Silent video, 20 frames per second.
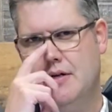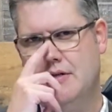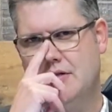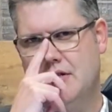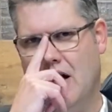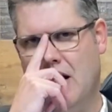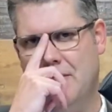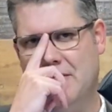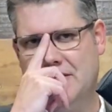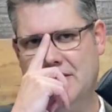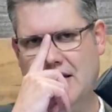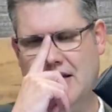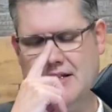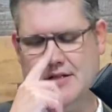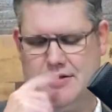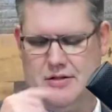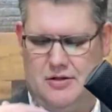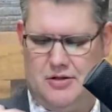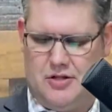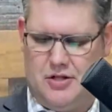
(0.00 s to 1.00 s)
Thomas
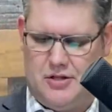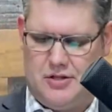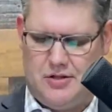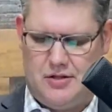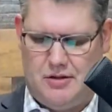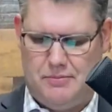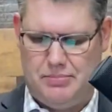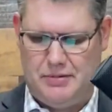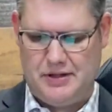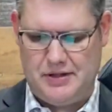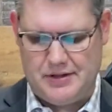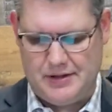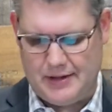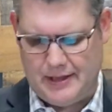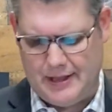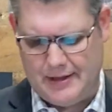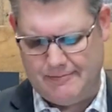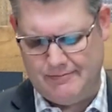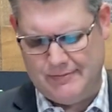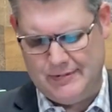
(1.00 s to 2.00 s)
Edison just simply
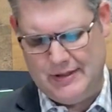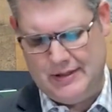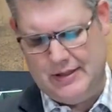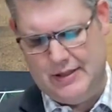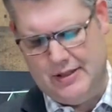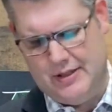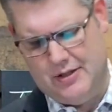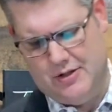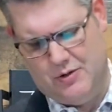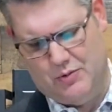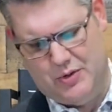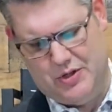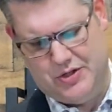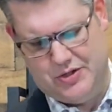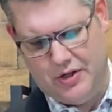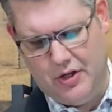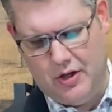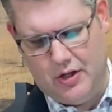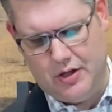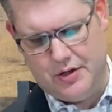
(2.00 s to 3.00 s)
said,
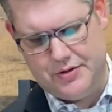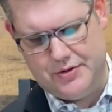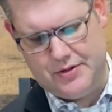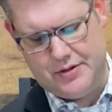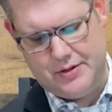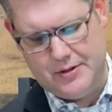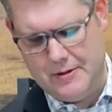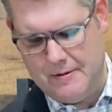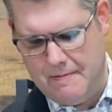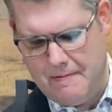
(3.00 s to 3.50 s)
results?